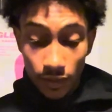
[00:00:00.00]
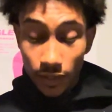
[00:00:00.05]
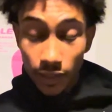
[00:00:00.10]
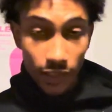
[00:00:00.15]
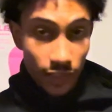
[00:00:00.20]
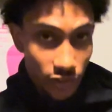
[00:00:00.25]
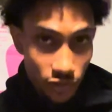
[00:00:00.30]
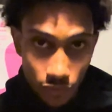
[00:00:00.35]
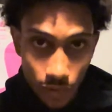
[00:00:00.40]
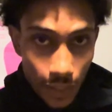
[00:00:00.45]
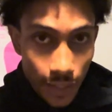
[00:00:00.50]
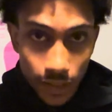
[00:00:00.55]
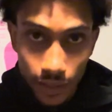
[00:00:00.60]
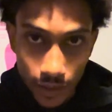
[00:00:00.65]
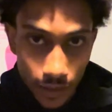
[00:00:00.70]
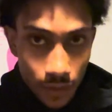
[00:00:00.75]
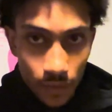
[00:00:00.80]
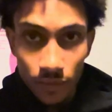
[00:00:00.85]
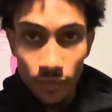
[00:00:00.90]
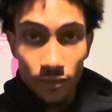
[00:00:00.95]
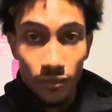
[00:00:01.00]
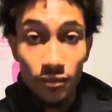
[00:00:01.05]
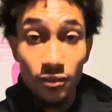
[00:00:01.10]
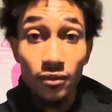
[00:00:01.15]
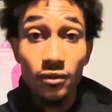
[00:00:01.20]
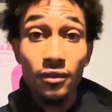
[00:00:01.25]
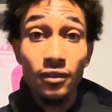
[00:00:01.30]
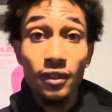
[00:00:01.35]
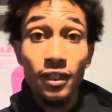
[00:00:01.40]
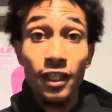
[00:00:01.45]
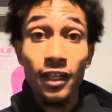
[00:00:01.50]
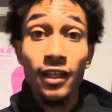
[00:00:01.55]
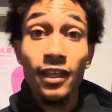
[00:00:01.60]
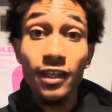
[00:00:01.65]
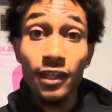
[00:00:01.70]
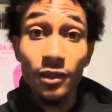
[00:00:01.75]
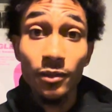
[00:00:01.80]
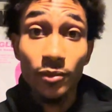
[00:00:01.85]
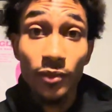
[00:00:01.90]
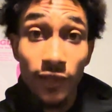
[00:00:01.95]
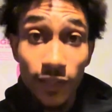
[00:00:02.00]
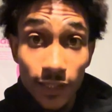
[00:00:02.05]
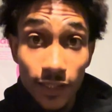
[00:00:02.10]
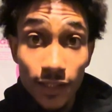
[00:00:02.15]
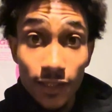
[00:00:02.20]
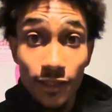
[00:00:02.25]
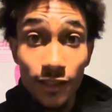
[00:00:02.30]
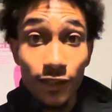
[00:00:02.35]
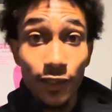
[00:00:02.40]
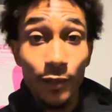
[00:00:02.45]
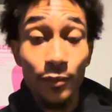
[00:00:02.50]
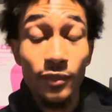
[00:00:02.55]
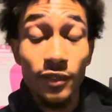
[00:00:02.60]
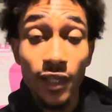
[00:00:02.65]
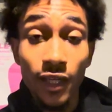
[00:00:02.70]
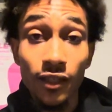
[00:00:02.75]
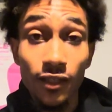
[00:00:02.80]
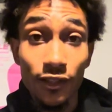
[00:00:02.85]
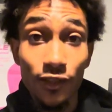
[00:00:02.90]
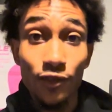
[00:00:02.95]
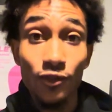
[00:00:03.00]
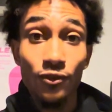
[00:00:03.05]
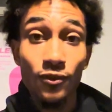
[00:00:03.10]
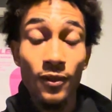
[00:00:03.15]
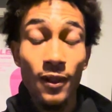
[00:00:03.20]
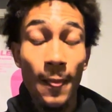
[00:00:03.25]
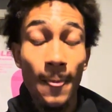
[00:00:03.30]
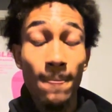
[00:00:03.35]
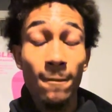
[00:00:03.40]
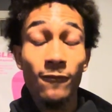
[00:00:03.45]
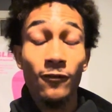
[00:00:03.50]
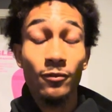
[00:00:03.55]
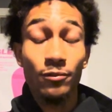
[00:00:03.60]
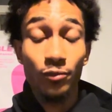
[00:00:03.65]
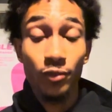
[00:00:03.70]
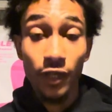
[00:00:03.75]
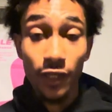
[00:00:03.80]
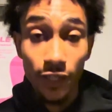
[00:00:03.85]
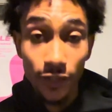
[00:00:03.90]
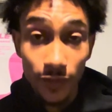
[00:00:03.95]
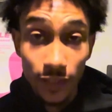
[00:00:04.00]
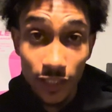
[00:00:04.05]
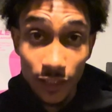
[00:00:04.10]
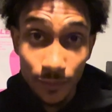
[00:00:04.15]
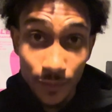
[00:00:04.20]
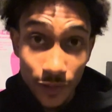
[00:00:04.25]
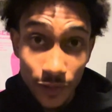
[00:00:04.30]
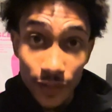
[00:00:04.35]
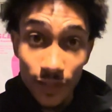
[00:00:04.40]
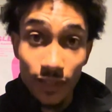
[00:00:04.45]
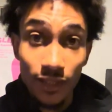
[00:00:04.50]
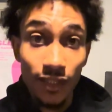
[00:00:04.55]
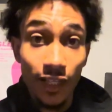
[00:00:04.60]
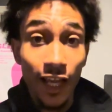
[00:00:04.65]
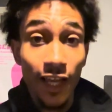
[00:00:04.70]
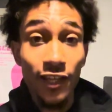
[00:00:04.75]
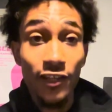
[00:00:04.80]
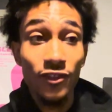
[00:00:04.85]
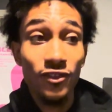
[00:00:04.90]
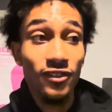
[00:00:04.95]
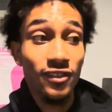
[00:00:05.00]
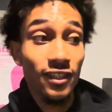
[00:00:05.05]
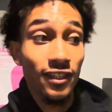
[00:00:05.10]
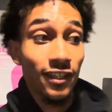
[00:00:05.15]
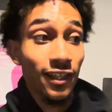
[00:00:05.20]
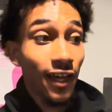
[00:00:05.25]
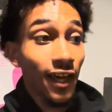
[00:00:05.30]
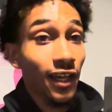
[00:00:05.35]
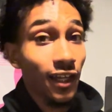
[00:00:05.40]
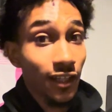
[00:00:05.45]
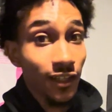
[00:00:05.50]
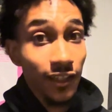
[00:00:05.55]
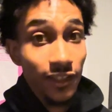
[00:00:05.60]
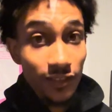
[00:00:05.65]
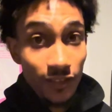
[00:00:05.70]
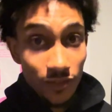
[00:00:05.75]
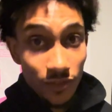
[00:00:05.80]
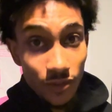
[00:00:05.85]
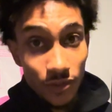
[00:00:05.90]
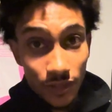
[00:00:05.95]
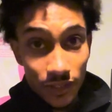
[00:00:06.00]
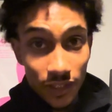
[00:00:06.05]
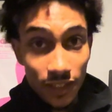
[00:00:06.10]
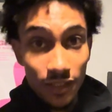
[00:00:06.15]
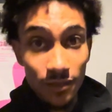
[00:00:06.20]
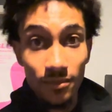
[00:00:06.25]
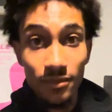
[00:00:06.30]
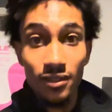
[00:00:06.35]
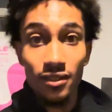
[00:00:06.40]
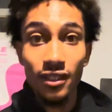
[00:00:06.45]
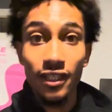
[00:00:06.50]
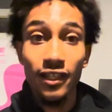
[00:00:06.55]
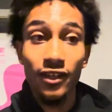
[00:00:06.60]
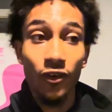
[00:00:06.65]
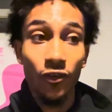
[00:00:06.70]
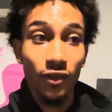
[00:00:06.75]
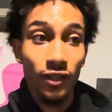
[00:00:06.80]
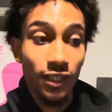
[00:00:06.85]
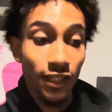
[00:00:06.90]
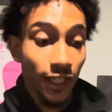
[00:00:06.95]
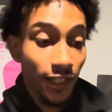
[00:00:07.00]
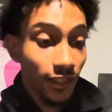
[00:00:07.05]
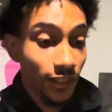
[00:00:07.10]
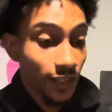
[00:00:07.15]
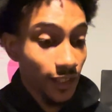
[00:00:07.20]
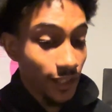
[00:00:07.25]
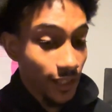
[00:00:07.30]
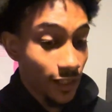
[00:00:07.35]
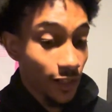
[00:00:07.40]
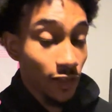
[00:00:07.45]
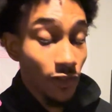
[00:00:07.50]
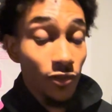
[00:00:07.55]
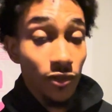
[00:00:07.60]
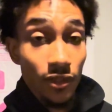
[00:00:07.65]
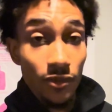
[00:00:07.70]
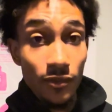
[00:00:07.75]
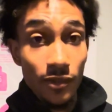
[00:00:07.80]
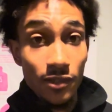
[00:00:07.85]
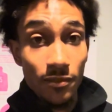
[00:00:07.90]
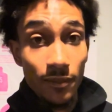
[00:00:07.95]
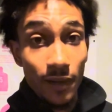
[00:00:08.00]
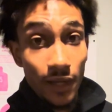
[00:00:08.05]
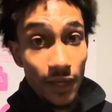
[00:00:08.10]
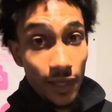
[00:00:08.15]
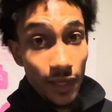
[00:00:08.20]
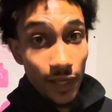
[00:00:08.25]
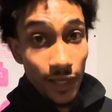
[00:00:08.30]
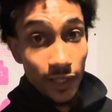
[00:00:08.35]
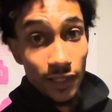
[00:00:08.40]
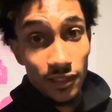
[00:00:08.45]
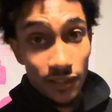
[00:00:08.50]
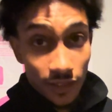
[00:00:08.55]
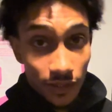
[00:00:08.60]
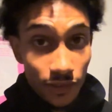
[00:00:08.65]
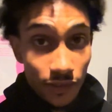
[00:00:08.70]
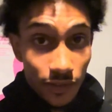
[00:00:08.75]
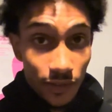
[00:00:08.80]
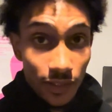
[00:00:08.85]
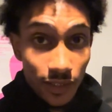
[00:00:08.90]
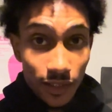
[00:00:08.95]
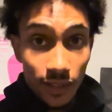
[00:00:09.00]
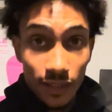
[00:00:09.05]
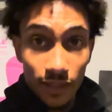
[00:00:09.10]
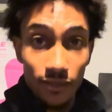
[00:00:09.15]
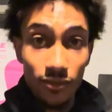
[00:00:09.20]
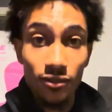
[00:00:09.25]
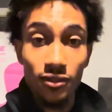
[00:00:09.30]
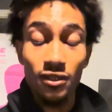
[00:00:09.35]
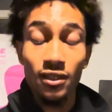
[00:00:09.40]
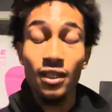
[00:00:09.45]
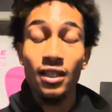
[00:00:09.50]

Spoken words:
It's right there. Clean it, please. I'm telling you, from prior experience, I used to not clean the door jambs and only include it with my exterior details.